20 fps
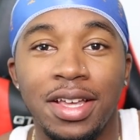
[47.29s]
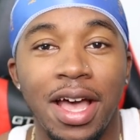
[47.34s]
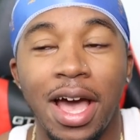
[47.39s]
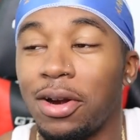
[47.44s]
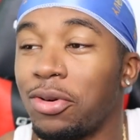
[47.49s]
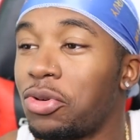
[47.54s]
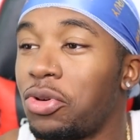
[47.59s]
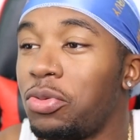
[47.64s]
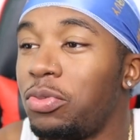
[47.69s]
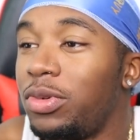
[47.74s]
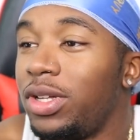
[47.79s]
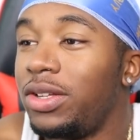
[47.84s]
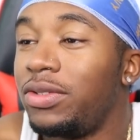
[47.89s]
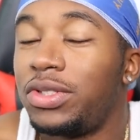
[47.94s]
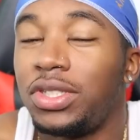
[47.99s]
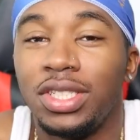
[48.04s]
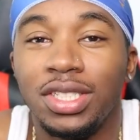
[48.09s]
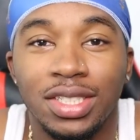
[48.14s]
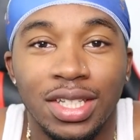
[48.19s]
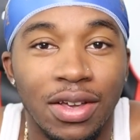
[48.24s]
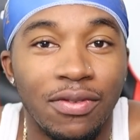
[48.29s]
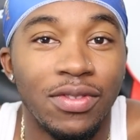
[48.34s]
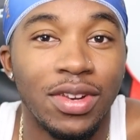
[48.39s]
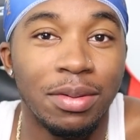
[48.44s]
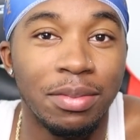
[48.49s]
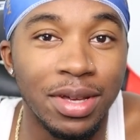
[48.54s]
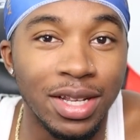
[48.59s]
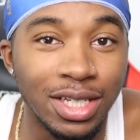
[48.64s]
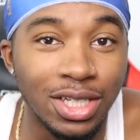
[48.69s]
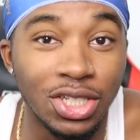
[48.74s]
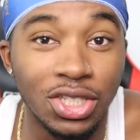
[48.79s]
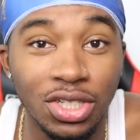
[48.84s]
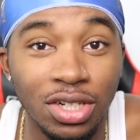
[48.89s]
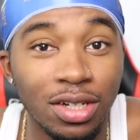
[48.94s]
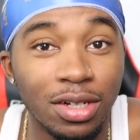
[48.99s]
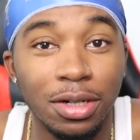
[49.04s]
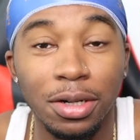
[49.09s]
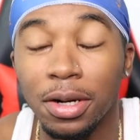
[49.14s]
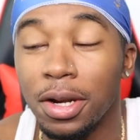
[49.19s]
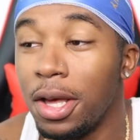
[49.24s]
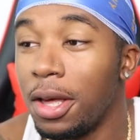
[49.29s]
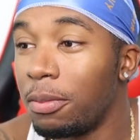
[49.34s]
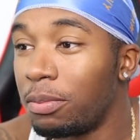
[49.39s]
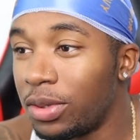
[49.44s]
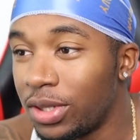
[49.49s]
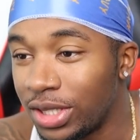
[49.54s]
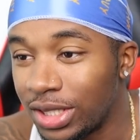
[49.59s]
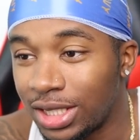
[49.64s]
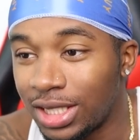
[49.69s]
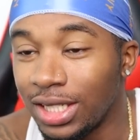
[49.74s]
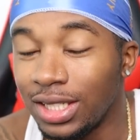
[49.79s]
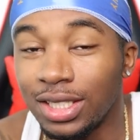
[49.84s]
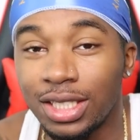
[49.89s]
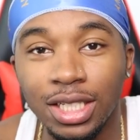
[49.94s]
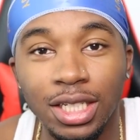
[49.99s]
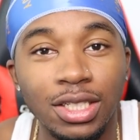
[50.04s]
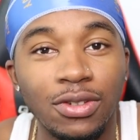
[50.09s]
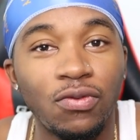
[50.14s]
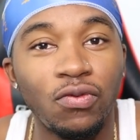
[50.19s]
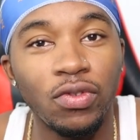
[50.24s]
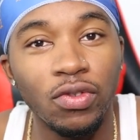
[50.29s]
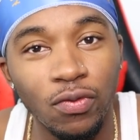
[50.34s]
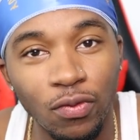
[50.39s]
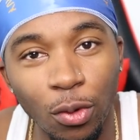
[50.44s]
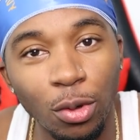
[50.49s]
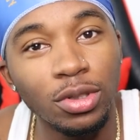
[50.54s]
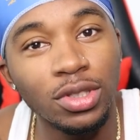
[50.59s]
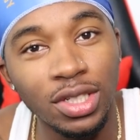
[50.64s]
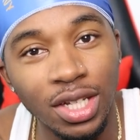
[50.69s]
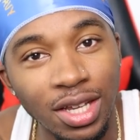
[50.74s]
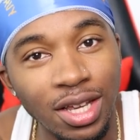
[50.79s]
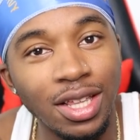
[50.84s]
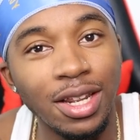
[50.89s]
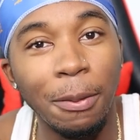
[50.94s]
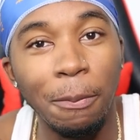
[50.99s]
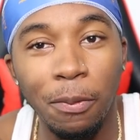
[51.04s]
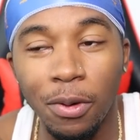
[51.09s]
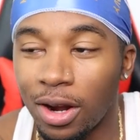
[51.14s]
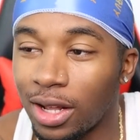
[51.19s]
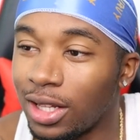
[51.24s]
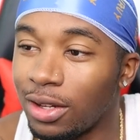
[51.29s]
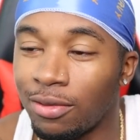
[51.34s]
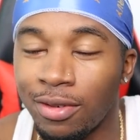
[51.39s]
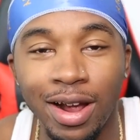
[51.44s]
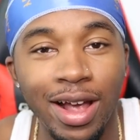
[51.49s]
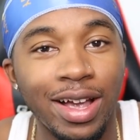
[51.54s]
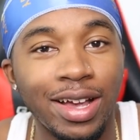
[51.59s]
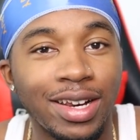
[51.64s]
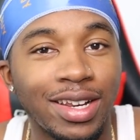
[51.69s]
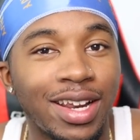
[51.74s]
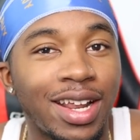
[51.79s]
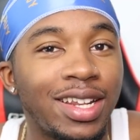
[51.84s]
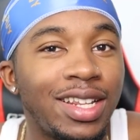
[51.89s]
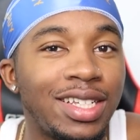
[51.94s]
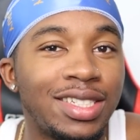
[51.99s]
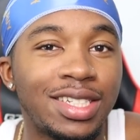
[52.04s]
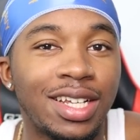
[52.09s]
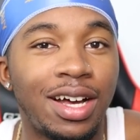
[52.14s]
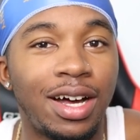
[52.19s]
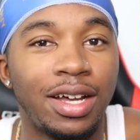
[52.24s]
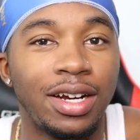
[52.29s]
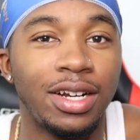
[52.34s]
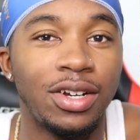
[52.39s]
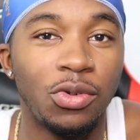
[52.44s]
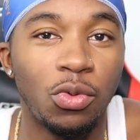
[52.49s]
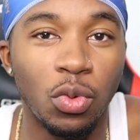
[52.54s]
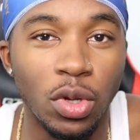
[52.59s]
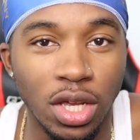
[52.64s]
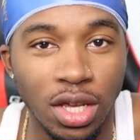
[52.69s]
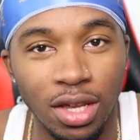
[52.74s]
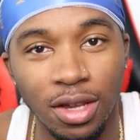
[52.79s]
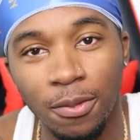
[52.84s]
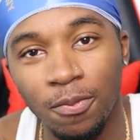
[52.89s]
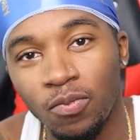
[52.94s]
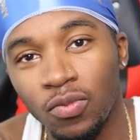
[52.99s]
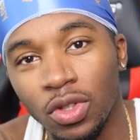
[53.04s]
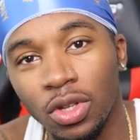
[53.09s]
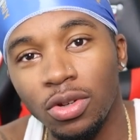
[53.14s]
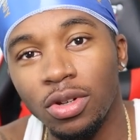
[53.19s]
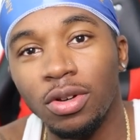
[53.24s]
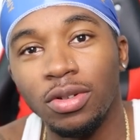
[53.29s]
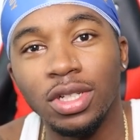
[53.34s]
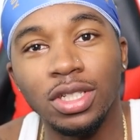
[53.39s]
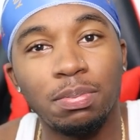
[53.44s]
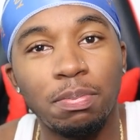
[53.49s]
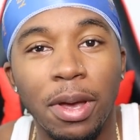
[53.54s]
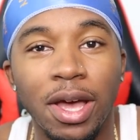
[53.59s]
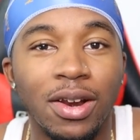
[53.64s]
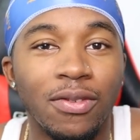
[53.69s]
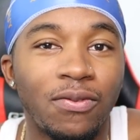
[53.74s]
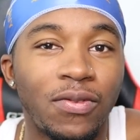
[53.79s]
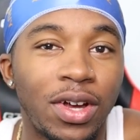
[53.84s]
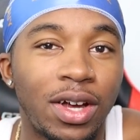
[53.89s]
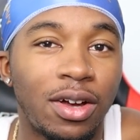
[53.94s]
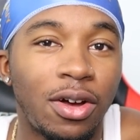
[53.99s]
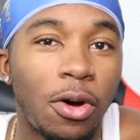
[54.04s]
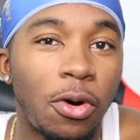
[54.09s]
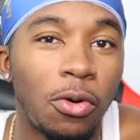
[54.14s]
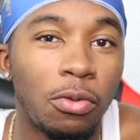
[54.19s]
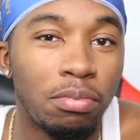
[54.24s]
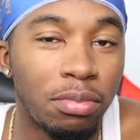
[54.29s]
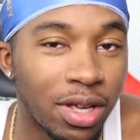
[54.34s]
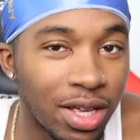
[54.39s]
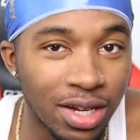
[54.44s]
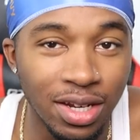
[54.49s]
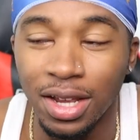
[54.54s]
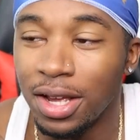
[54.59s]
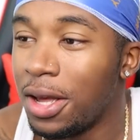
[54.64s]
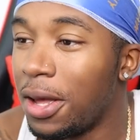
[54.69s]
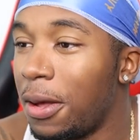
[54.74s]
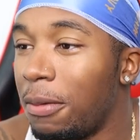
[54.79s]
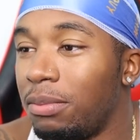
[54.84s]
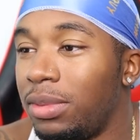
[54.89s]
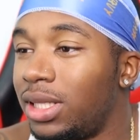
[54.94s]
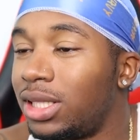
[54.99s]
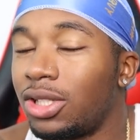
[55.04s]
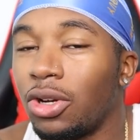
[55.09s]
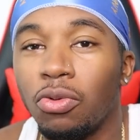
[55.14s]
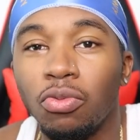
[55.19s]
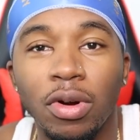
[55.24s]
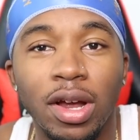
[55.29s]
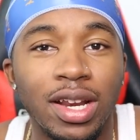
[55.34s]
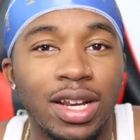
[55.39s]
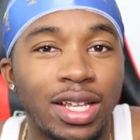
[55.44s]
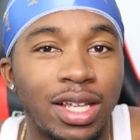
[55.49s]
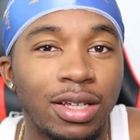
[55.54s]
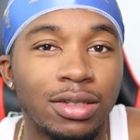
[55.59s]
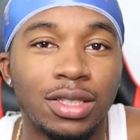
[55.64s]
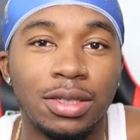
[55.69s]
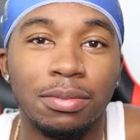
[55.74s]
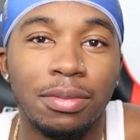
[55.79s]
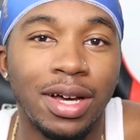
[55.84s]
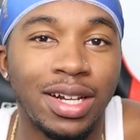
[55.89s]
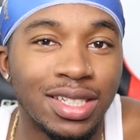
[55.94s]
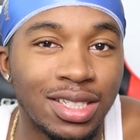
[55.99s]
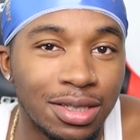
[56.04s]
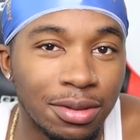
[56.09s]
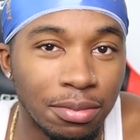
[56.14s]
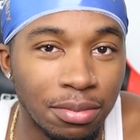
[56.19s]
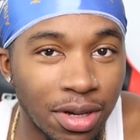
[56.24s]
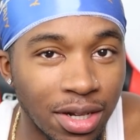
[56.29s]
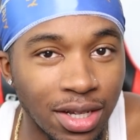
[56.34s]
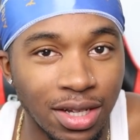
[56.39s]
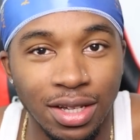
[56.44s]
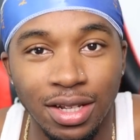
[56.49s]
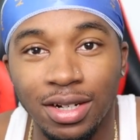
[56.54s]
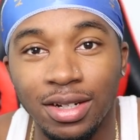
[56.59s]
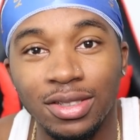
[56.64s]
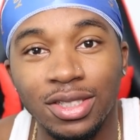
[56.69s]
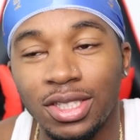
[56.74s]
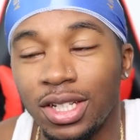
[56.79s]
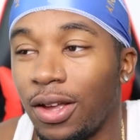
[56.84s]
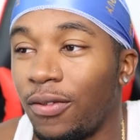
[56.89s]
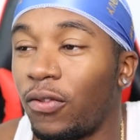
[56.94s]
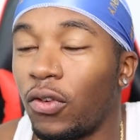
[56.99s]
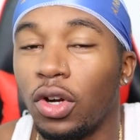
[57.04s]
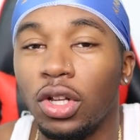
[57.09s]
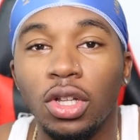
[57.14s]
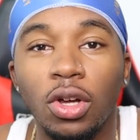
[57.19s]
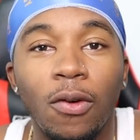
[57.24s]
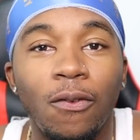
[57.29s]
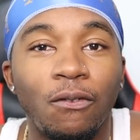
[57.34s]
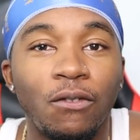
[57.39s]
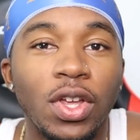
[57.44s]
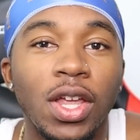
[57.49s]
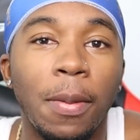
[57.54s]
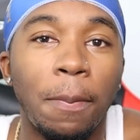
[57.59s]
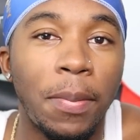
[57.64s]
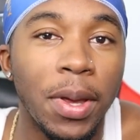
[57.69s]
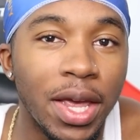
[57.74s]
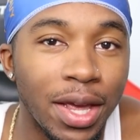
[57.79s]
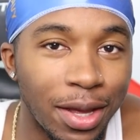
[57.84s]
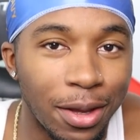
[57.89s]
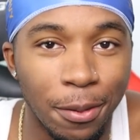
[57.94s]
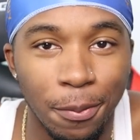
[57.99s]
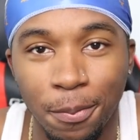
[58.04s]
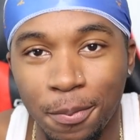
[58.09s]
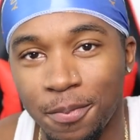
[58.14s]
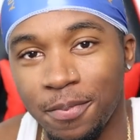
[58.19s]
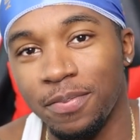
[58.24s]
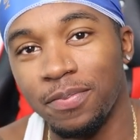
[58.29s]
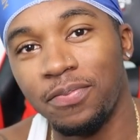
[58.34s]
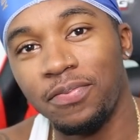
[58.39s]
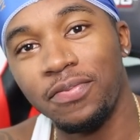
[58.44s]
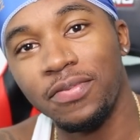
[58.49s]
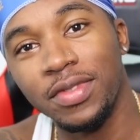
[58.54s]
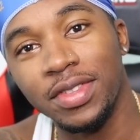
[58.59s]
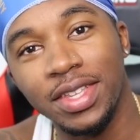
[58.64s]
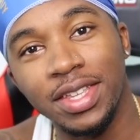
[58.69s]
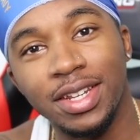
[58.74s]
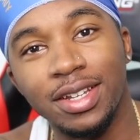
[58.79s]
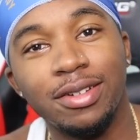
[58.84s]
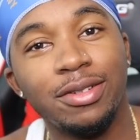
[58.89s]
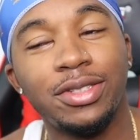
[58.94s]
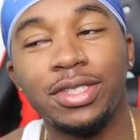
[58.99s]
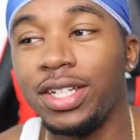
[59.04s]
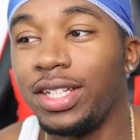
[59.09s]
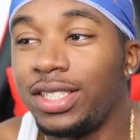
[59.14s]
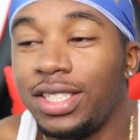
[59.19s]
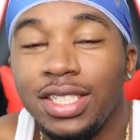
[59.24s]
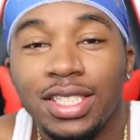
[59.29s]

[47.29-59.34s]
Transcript: I don't know if she's giving them any sugar, but she she's 14 and probably racking at least 100 a week. You know these pedophile old men be so ready to give somebody some money, you know what I'm saying, for a little feet pick you know what I'm saying?